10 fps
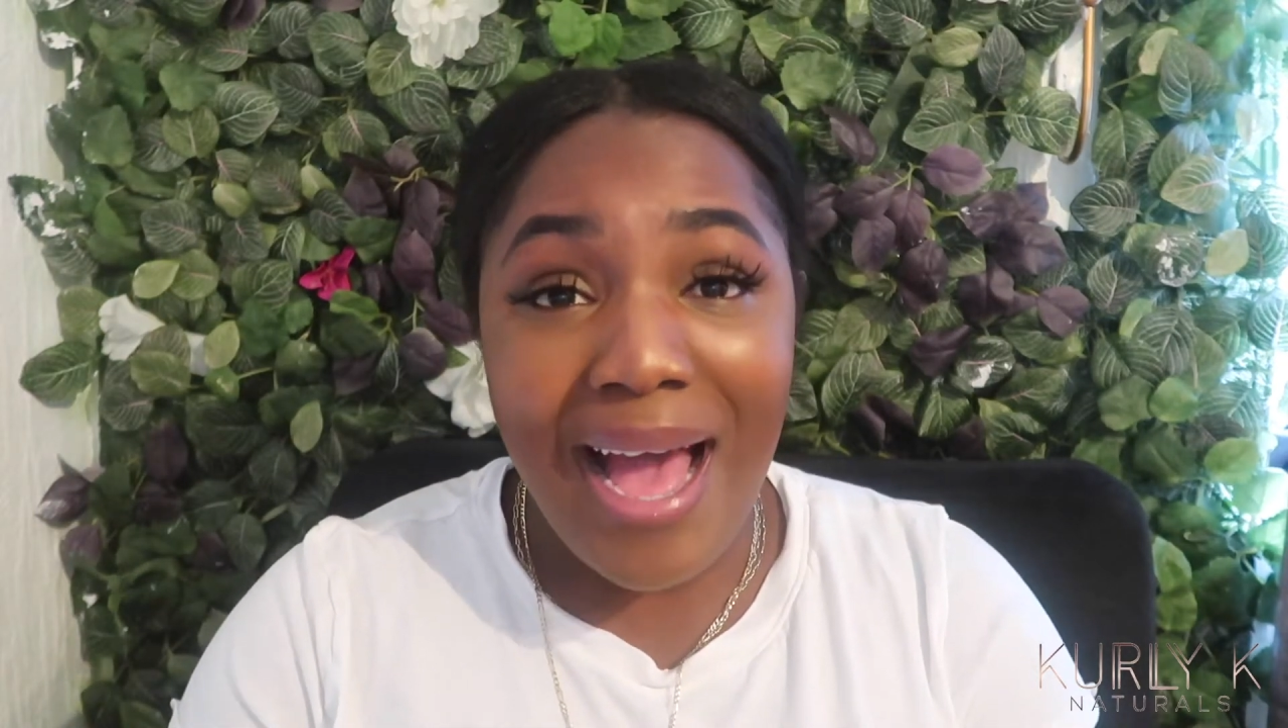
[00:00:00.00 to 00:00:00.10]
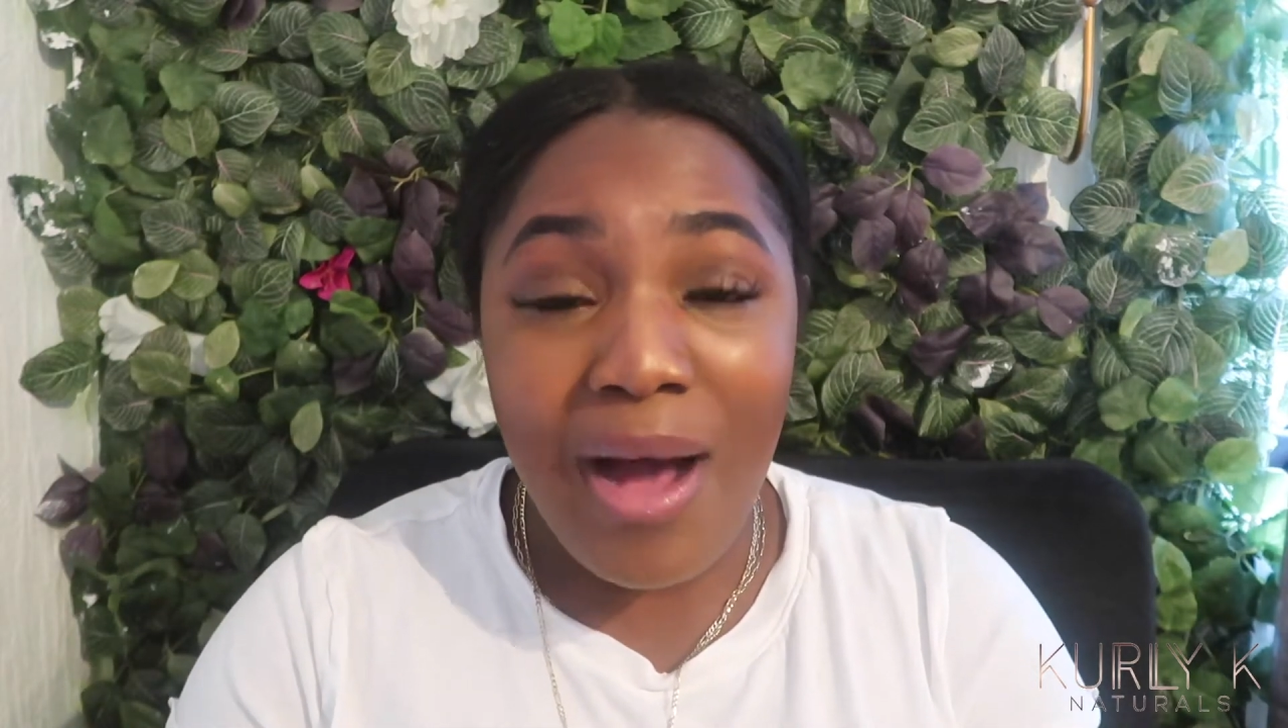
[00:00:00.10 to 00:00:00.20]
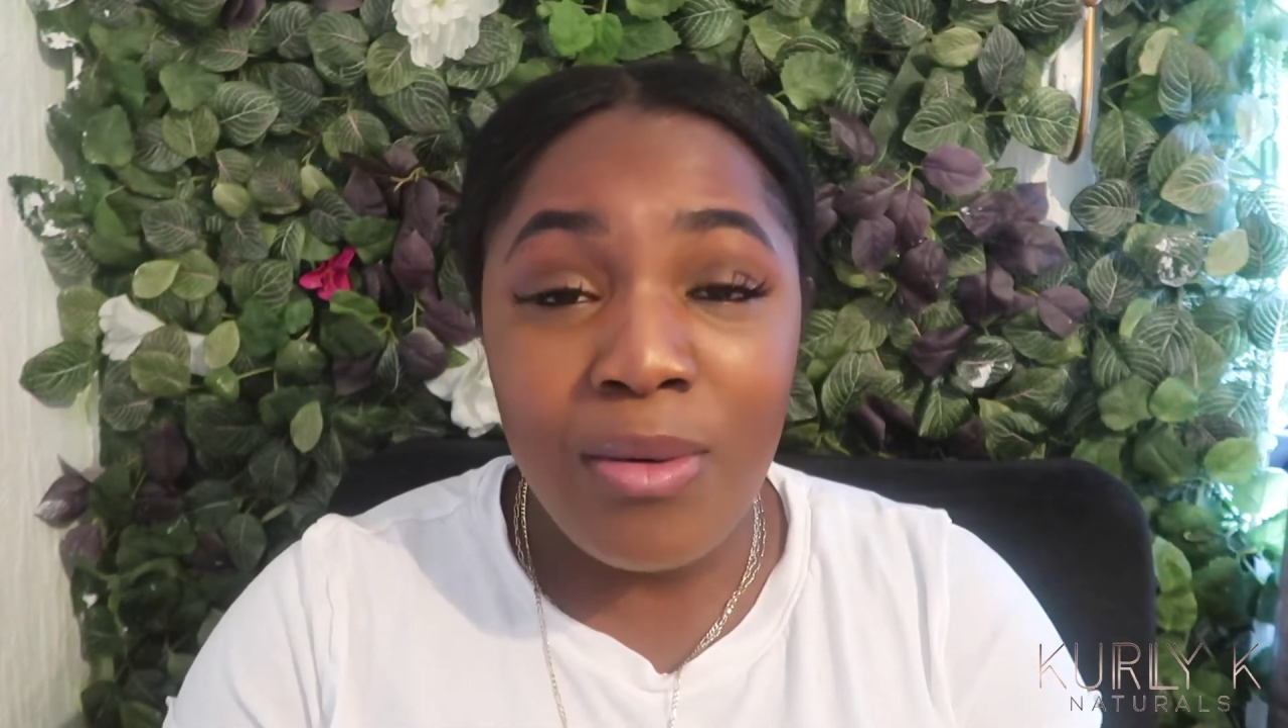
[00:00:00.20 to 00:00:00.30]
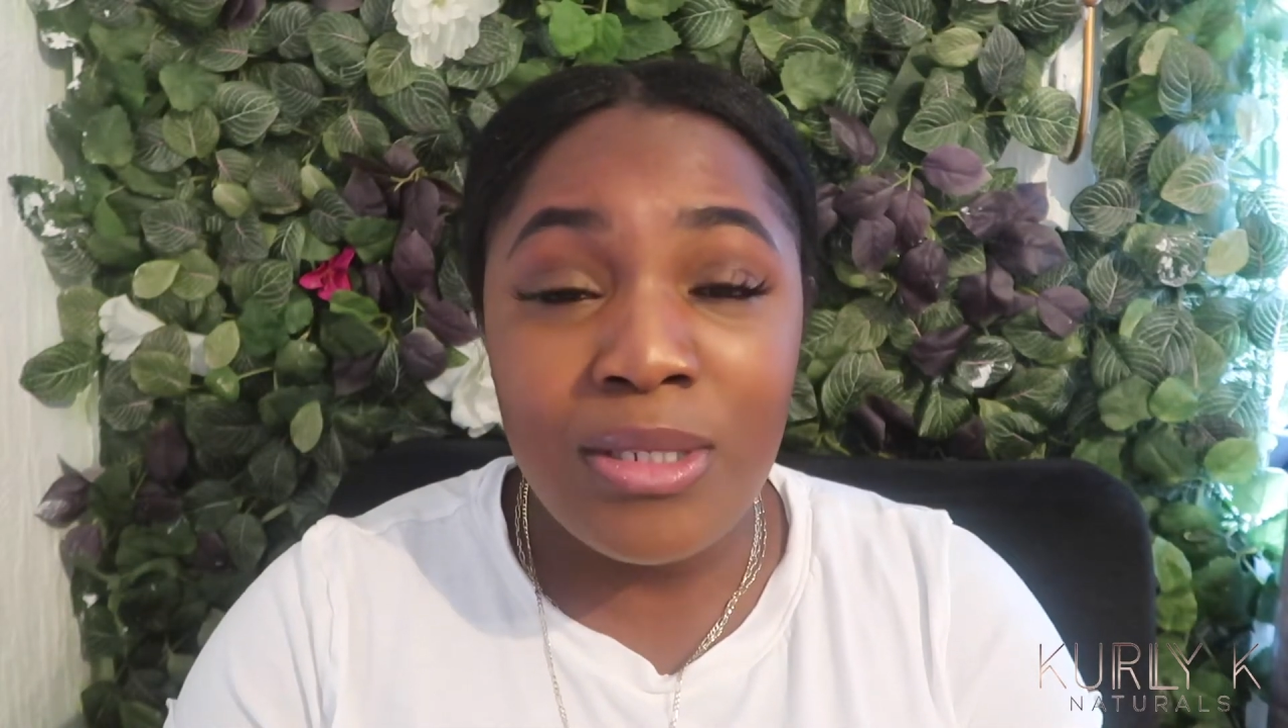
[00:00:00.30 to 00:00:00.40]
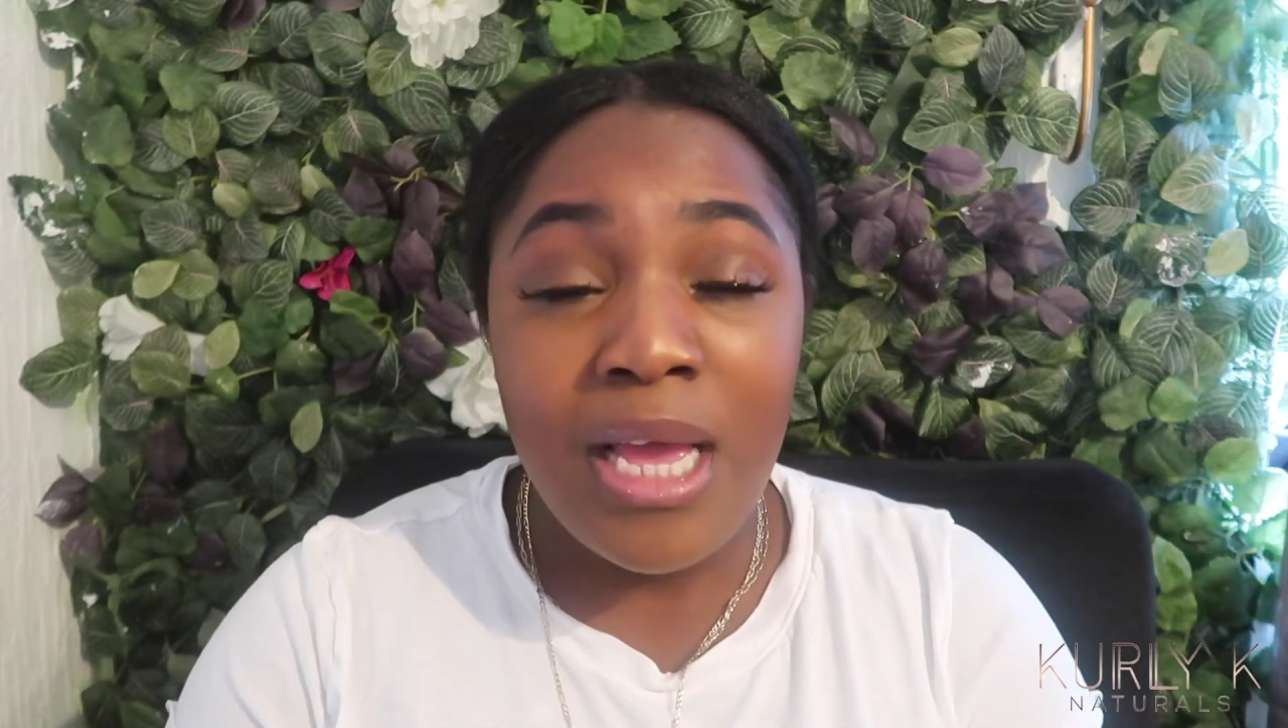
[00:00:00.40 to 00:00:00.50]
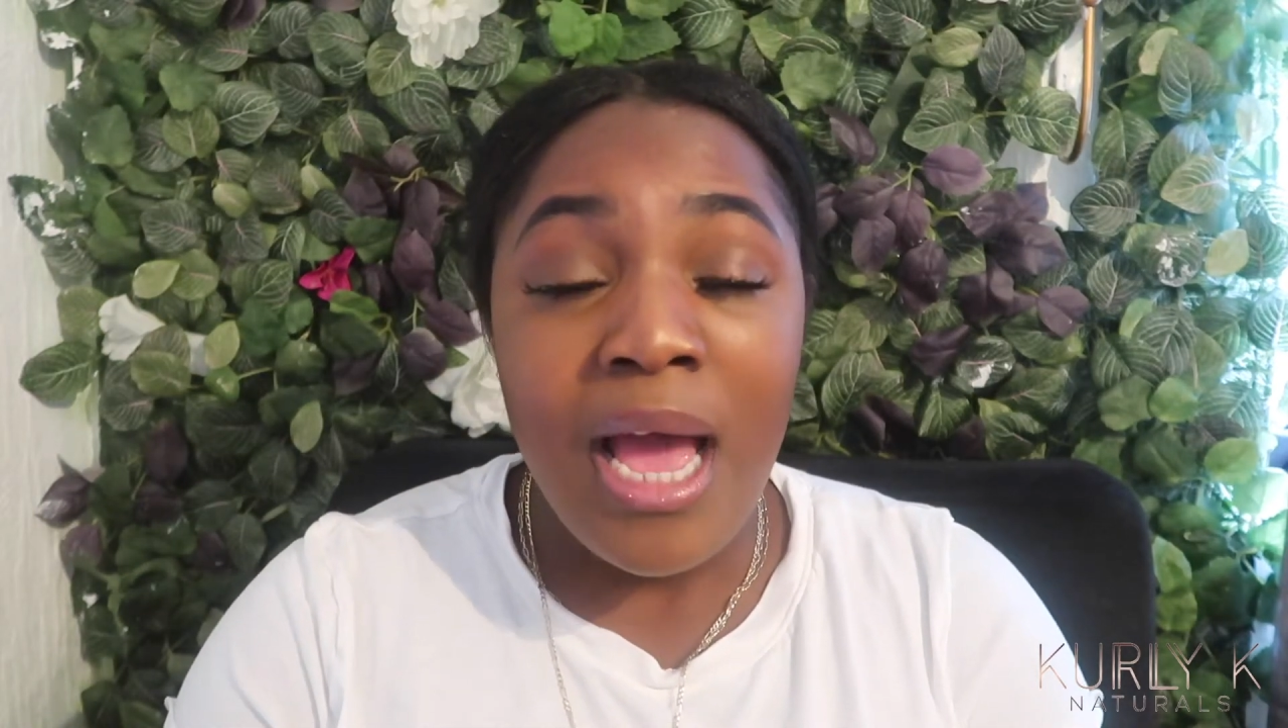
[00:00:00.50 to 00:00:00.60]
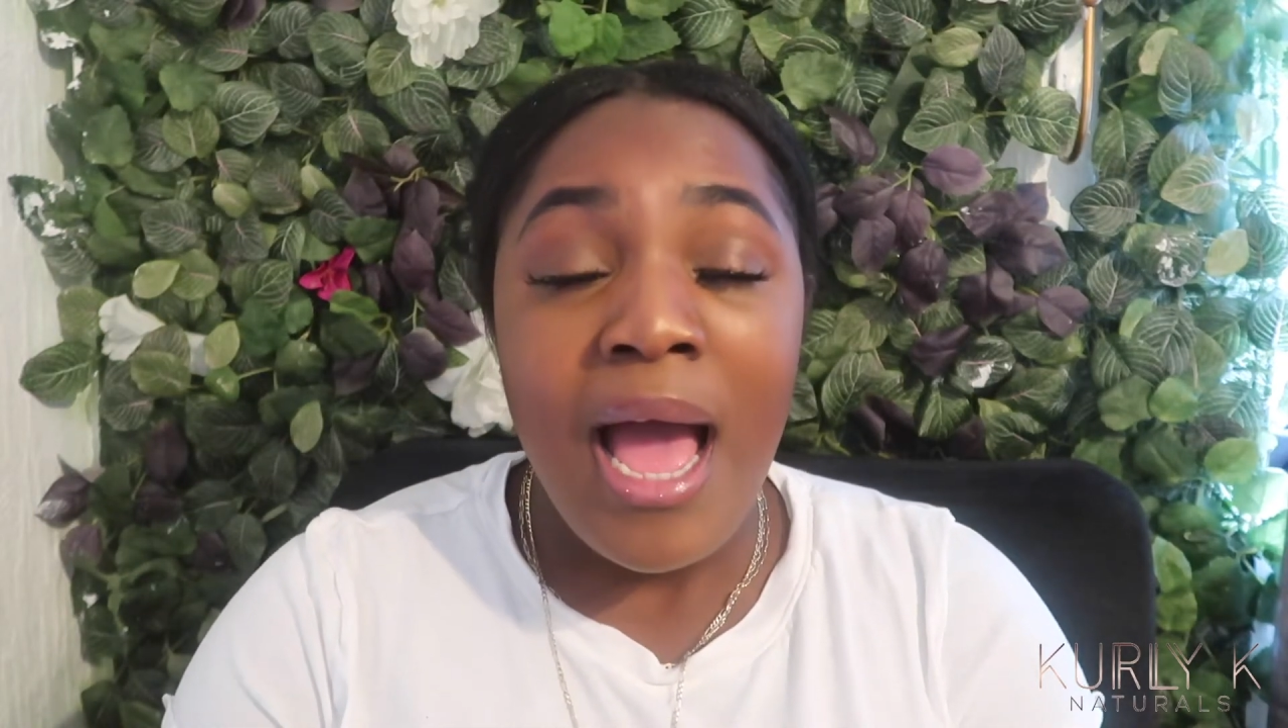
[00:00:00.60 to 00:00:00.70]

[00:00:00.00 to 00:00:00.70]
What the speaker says: out.